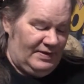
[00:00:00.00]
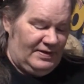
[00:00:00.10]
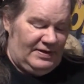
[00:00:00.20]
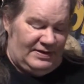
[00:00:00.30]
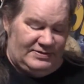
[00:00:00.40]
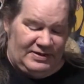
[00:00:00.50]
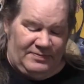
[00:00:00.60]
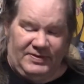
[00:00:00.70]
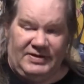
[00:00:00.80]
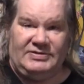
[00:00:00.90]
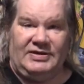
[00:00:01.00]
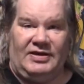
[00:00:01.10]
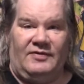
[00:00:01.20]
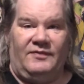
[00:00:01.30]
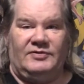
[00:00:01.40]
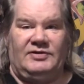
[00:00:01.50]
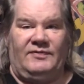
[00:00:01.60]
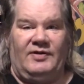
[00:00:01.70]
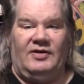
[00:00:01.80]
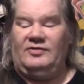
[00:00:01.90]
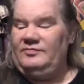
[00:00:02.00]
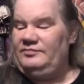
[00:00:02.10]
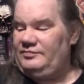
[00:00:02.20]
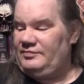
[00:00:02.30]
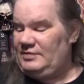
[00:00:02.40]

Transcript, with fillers: Next up is the other Fulci film,